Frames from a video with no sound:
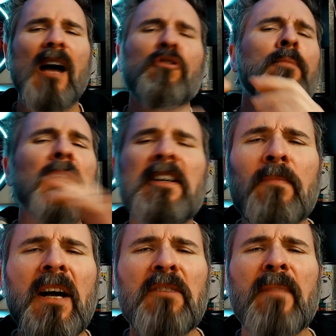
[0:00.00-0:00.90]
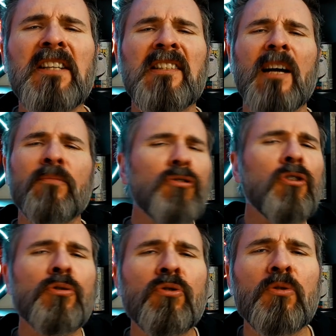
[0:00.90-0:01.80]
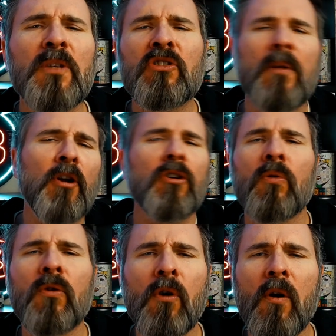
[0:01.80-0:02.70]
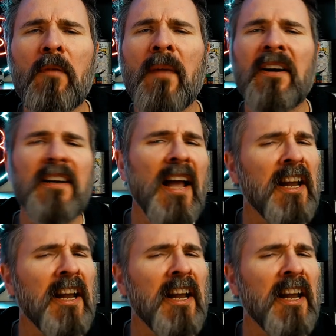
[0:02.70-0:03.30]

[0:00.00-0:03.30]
I've complained about it many times, you're all used to it, so I'm not going to go on about it